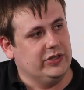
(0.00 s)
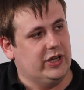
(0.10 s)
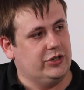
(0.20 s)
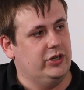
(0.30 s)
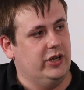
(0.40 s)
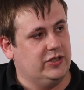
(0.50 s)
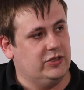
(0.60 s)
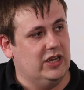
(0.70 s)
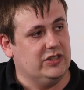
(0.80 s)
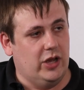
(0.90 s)
Actually,
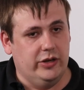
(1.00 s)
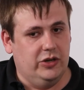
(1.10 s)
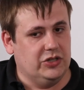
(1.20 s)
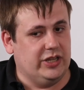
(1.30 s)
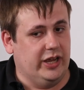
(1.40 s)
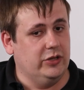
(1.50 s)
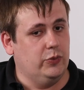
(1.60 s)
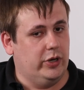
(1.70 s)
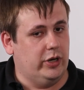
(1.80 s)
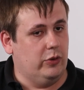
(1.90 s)
it's understand
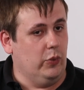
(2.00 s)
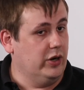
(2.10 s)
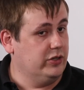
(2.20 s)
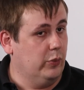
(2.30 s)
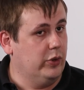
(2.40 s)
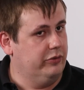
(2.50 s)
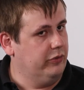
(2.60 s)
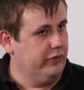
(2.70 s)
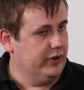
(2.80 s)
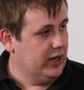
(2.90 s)
where someone in
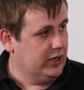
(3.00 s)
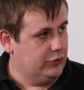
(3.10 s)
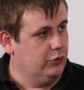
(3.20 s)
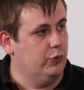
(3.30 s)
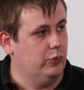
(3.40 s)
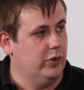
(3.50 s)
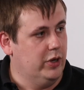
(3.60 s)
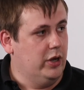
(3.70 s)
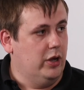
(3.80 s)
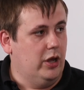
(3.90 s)
front of a classroom
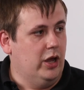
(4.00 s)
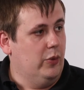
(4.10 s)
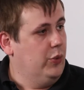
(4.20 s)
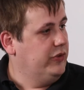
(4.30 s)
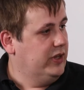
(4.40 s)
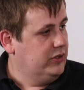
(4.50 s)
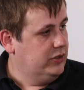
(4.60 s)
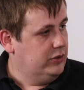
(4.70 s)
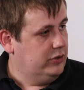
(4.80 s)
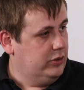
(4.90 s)
will tend
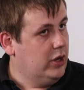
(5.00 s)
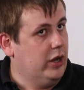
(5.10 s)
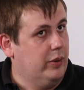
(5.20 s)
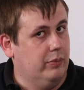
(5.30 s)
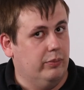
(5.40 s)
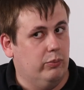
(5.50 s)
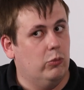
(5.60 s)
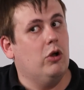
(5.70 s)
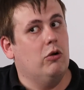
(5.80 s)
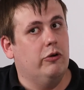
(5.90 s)
to
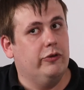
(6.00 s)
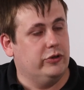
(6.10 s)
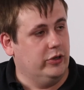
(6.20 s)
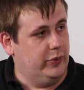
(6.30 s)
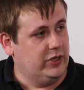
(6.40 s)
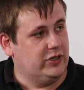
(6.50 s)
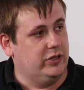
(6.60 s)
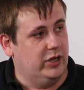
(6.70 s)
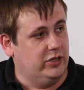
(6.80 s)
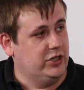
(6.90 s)
go over the topics
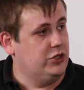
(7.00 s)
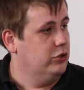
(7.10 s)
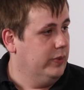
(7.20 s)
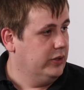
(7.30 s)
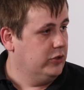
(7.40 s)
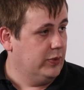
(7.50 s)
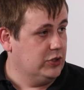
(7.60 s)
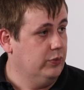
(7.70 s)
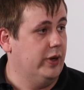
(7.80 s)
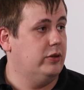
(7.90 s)
and teach you about
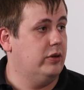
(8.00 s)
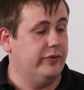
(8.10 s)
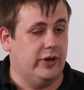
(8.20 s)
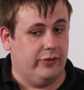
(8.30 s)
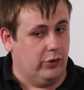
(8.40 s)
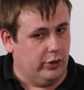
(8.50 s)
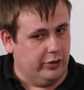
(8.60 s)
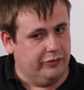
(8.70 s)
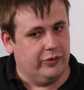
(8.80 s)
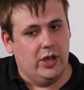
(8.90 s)
topics you might not even have heard
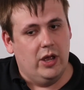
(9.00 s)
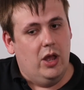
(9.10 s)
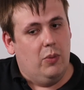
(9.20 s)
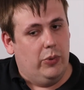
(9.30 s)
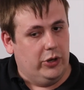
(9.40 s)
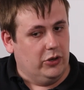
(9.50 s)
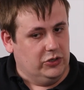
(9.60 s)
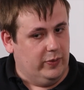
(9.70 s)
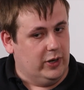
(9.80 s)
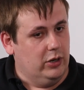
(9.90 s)
of, but
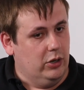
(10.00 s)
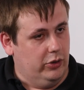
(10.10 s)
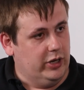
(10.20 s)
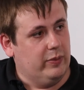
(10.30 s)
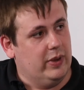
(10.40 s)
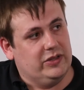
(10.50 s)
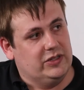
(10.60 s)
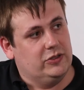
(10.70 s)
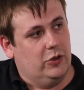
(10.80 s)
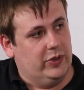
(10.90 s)
also about learning about
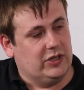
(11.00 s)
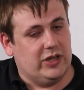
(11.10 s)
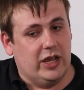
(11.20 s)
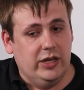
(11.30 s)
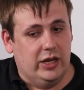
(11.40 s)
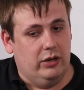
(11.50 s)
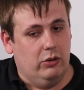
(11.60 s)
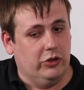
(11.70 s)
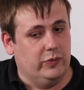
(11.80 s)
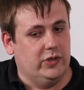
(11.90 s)
these topics, and then
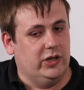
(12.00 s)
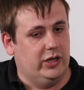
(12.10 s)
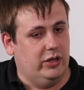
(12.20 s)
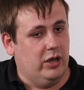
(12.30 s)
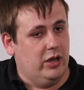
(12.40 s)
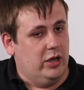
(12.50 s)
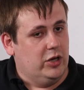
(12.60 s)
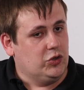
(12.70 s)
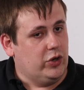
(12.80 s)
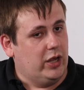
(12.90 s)
ultimately
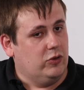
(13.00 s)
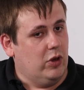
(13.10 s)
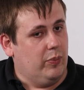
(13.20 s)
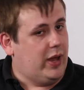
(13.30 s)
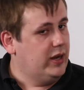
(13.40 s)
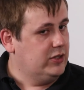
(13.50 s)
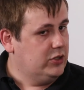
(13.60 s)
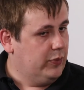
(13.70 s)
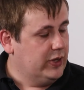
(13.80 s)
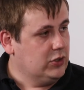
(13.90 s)
trying to apply these
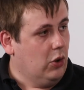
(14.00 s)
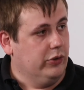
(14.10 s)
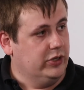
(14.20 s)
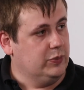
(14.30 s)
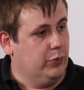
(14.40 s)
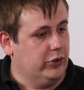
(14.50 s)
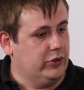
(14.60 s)
topics on the spot